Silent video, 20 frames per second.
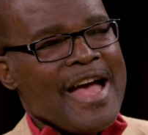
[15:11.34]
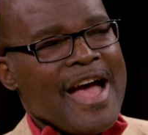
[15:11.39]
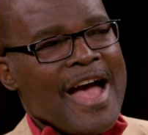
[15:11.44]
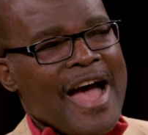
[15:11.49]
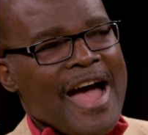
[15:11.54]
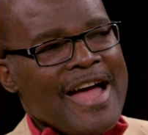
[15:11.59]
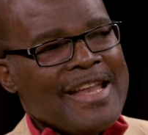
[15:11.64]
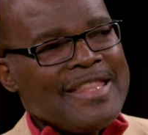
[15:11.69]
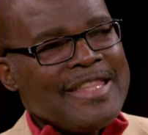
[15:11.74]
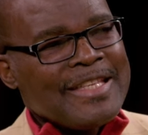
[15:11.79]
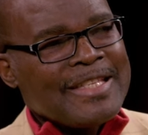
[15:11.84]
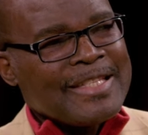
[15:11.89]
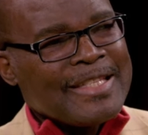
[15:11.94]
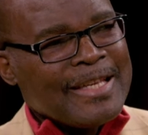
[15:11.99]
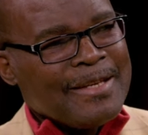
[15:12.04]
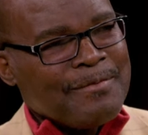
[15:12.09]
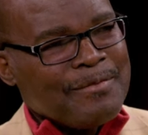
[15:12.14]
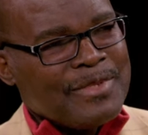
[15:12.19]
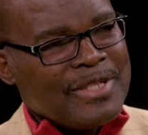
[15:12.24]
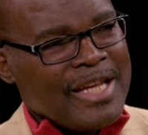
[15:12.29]
At the
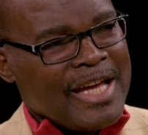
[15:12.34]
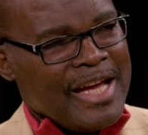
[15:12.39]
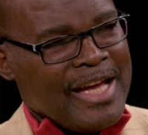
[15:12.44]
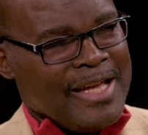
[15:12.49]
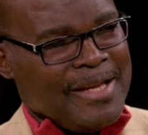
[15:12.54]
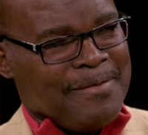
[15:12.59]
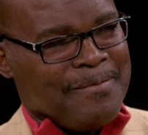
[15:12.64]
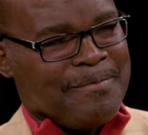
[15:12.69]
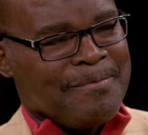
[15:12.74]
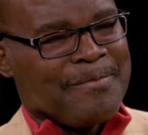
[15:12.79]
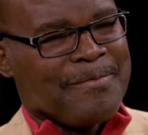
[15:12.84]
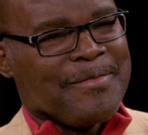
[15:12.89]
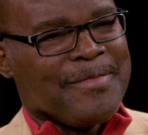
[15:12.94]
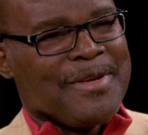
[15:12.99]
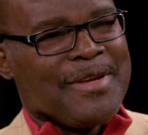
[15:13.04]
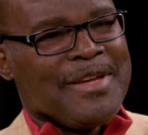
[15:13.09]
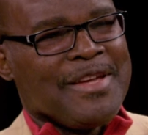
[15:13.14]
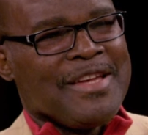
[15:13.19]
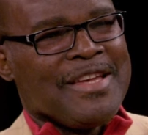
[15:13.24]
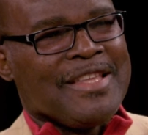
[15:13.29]
same time,
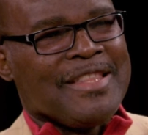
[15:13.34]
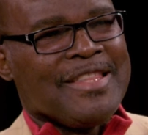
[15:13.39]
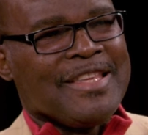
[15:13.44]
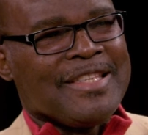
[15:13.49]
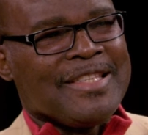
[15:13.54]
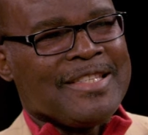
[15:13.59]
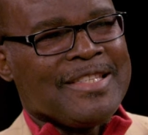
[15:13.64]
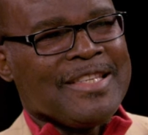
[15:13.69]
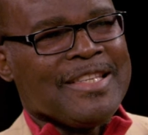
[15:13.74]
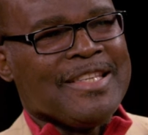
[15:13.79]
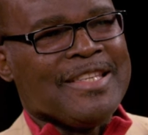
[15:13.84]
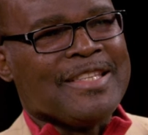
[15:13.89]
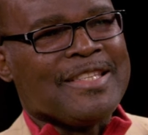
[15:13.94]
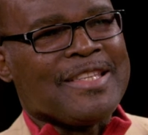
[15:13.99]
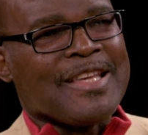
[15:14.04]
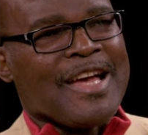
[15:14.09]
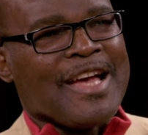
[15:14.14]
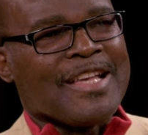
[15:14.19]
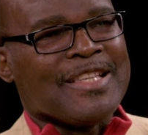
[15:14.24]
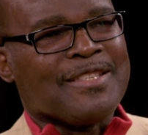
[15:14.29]
they see it
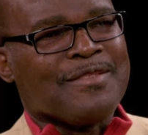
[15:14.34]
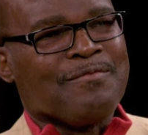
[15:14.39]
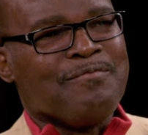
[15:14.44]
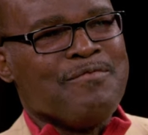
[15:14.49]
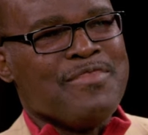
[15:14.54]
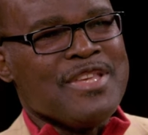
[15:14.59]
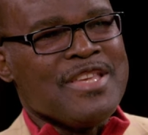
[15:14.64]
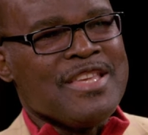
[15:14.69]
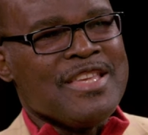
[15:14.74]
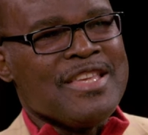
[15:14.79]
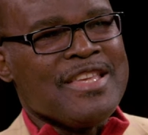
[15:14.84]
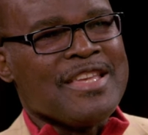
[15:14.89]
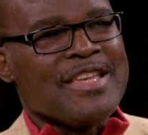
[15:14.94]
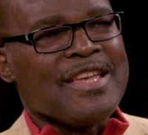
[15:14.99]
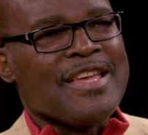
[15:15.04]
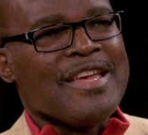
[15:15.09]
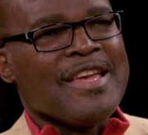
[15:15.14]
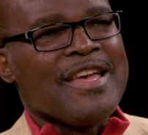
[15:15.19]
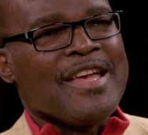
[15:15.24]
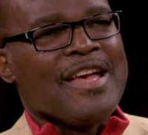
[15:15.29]
as being
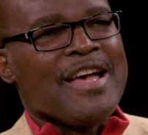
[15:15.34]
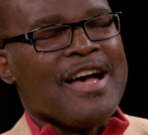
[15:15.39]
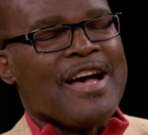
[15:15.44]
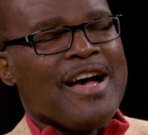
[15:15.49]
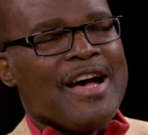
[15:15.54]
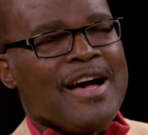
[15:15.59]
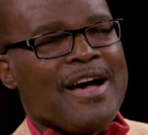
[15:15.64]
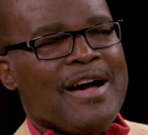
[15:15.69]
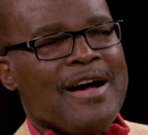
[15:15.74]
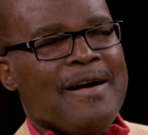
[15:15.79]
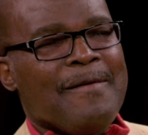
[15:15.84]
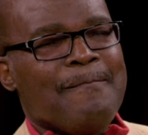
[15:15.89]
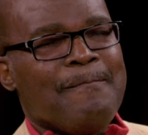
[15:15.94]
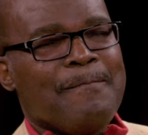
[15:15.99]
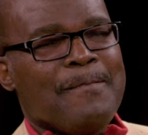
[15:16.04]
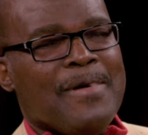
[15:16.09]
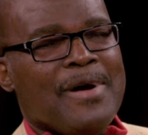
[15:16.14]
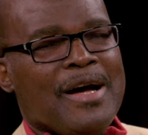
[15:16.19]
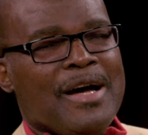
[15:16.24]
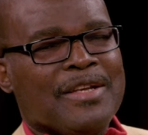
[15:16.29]
uh,
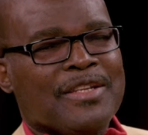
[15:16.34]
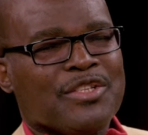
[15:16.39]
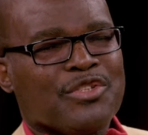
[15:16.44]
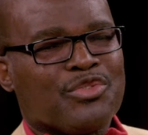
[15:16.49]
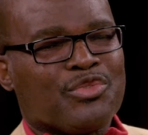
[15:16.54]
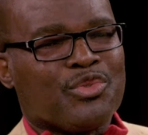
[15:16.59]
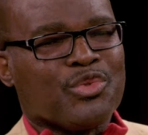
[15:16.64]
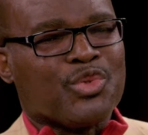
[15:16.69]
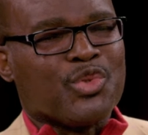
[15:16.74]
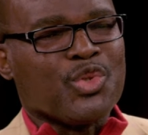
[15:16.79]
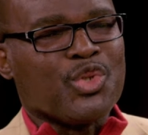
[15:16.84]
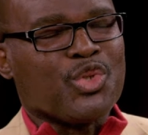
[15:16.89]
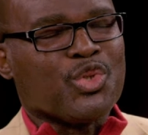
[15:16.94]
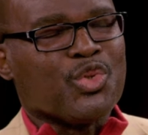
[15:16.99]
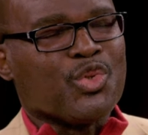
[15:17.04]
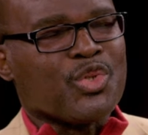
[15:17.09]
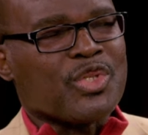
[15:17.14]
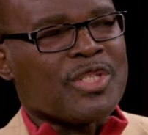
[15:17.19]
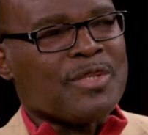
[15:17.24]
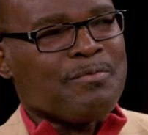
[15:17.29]
an
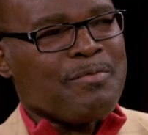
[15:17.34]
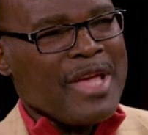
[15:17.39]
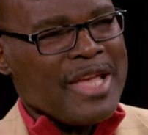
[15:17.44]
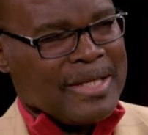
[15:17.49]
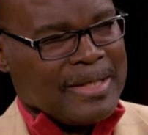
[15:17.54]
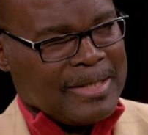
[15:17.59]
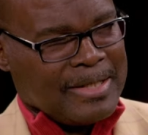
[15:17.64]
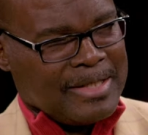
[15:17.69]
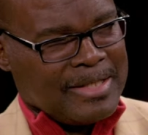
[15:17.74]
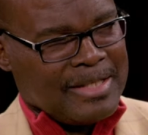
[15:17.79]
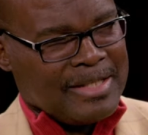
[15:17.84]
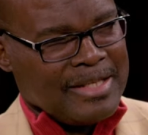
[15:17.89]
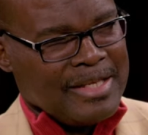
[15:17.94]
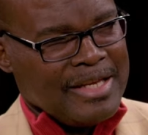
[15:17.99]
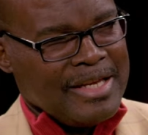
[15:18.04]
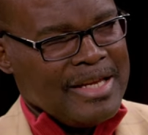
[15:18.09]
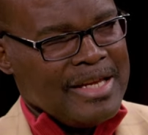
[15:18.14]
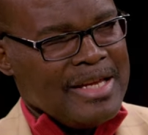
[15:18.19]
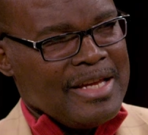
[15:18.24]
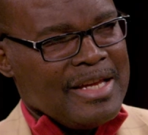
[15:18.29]
institutional space
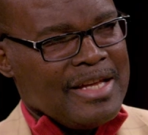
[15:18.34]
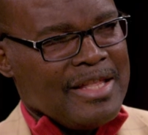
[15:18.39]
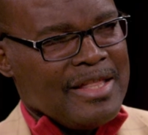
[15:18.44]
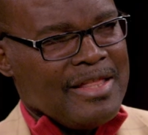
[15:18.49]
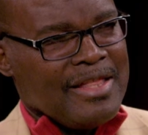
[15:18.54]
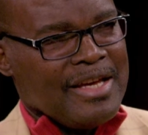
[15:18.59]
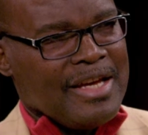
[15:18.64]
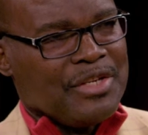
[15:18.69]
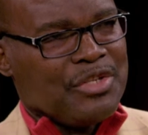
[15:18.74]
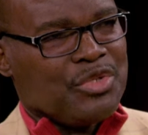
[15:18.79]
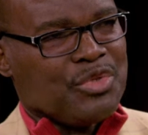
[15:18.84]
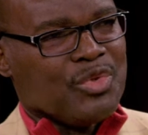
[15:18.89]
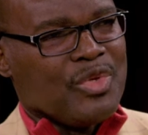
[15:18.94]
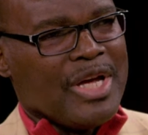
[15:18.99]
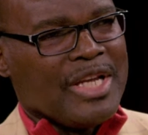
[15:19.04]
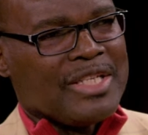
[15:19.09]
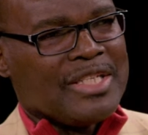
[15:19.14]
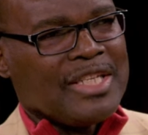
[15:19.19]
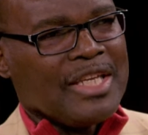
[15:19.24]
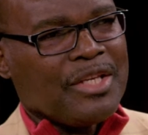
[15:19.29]
mm. that should
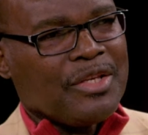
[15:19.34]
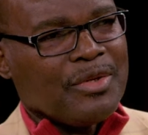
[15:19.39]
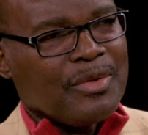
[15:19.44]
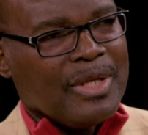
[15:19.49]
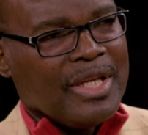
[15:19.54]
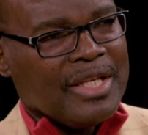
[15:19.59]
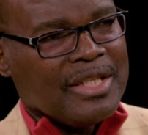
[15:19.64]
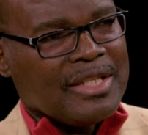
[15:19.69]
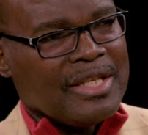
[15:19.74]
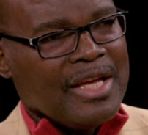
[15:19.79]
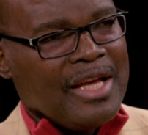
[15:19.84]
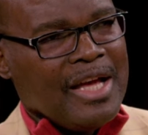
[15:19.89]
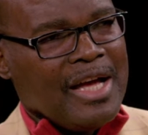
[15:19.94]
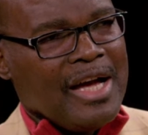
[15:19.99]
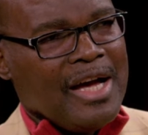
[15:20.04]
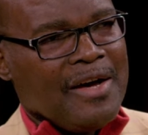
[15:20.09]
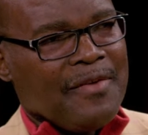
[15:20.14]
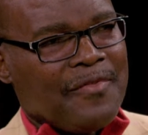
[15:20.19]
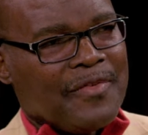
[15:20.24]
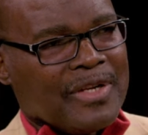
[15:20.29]
articulate
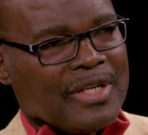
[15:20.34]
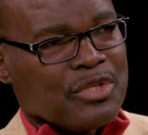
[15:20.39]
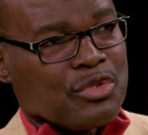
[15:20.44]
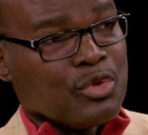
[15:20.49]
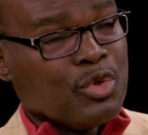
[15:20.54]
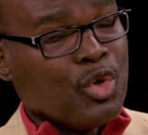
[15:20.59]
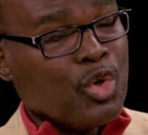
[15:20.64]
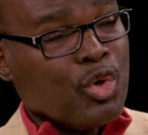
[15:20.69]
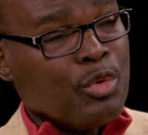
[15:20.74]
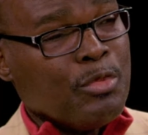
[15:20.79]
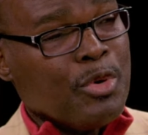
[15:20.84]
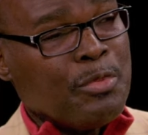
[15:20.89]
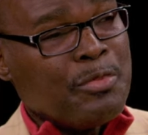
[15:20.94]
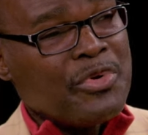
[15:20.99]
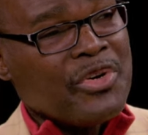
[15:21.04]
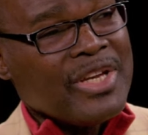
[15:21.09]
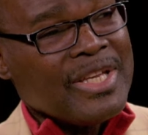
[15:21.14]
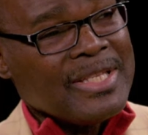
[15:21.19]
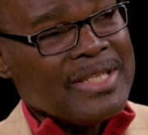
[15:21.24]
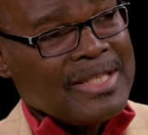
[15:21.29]
Africa's global
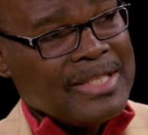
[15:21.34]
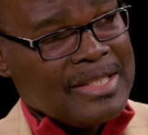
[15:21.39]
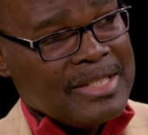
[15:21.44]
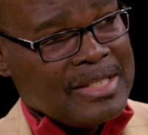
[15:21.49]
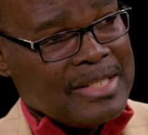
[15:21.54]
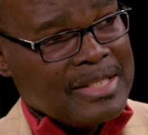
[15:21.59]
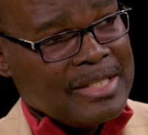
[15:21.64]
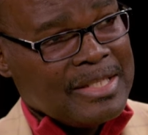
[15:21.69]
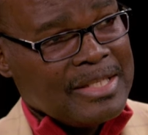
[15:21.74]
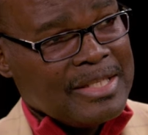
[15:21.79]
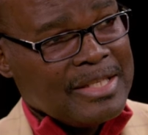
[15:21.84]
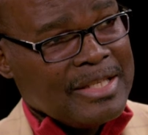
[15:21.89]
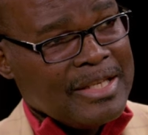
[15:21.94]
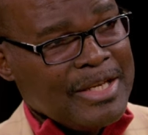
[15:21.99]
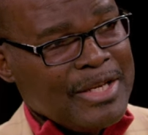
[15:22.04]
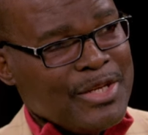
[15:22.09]
presence. Mm.